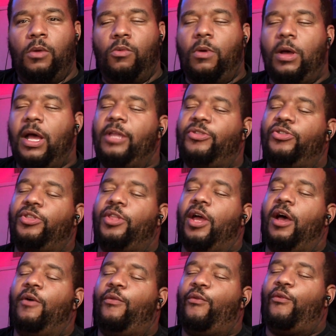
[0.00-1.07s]
What
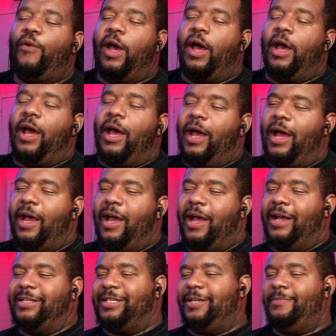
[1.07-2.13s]
the
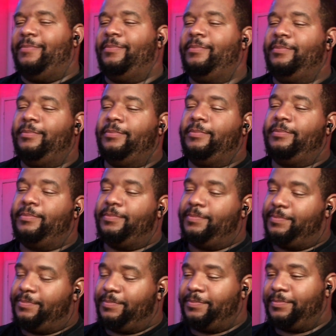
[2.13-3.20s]
fuck?
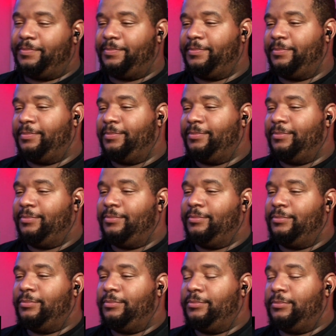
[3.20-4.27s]
Jonas,
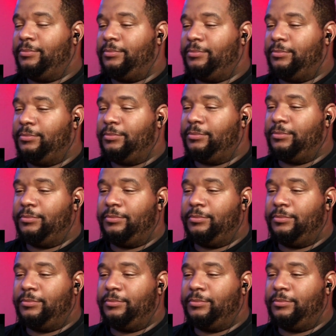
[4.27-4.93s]
we need your